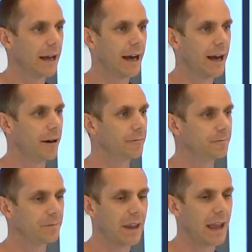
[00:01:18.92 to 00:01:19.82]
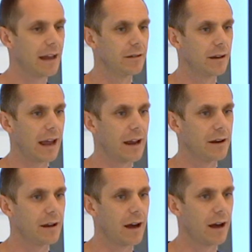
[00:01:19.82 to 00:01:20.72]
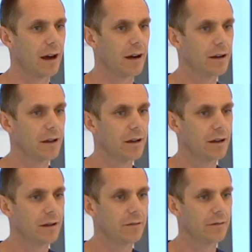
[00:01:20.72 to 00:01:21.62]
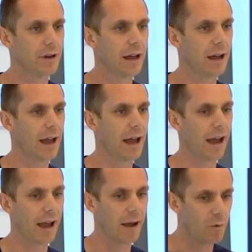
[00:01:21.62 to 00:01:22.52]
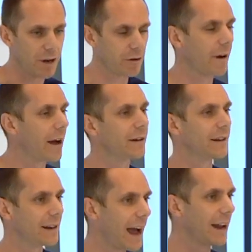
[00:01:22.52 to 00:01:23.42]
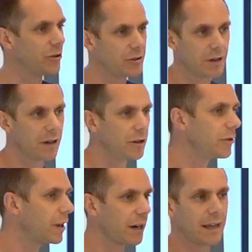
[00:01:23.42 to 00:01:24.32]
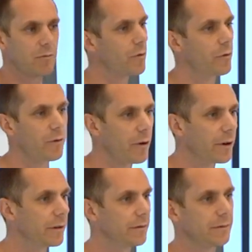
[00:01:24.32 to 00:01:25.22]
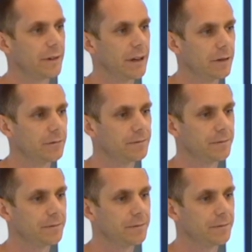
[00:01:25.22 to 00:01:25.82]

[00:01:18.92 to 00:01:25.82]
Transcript: Um, and, and, uh, and when you're grounded in that, and you, you got to keep moving forward, you know?